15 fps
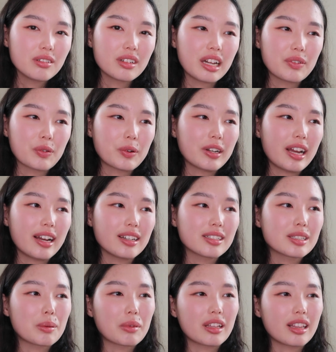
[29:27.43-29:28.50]
Everyone has
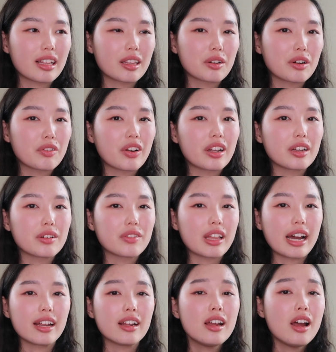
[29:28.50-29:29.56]
something that they're afraid of
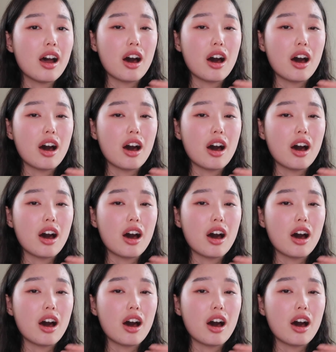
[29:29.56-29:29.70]
that